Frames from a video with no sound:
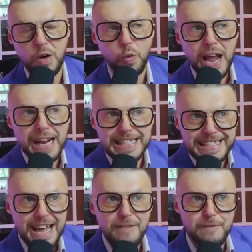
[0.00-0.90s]

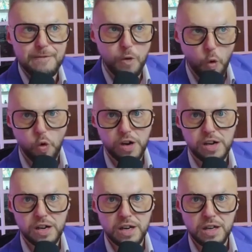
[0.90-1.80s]
Except for
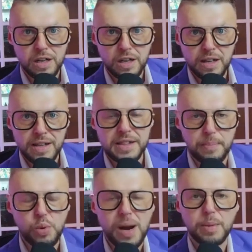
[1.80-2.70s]
the
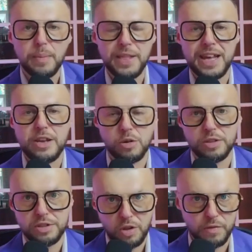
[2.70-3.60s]
problem that you are
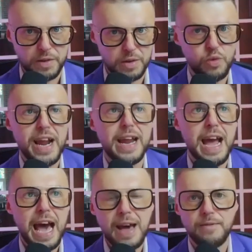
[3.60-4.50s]
solving, right?
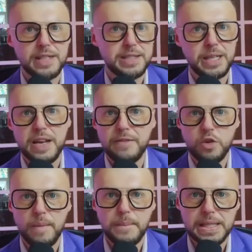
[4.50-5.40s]
Obviously, if
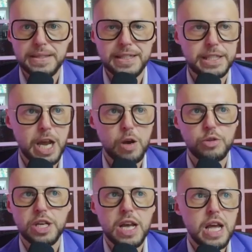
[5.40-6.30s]
you're a business
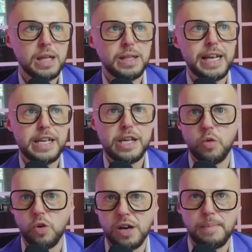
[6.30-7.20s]
coach, like
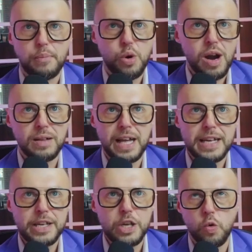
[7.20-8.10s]
your pro
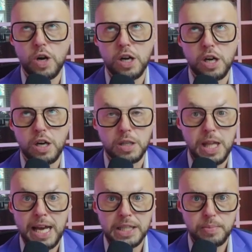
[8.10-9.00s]
like your
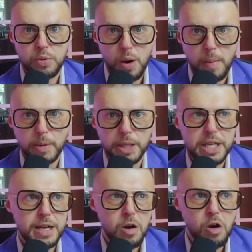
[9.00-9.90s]
clients
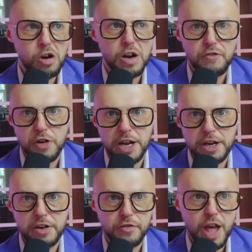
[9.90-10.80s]
probably are afraid
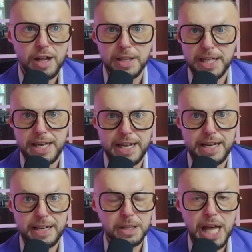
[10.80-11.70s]
of not landing any
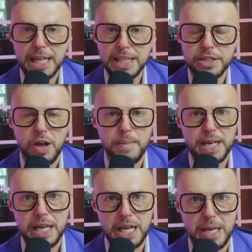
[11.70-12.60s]
clients, not
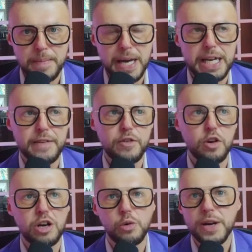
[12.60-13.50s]
making any money. If you're
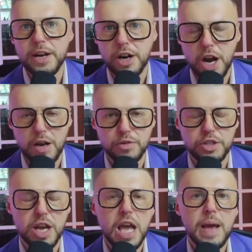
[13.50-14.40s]
a career coach,
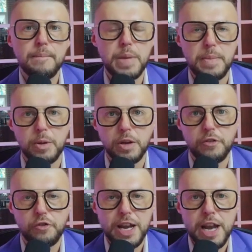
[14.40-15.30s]
people are
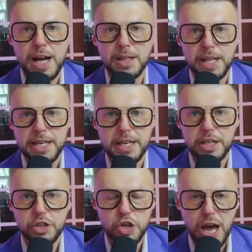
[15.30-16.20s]
afraid not landing a
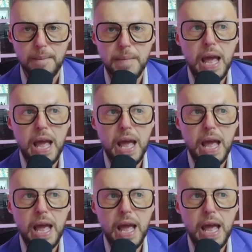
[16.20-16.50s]
job.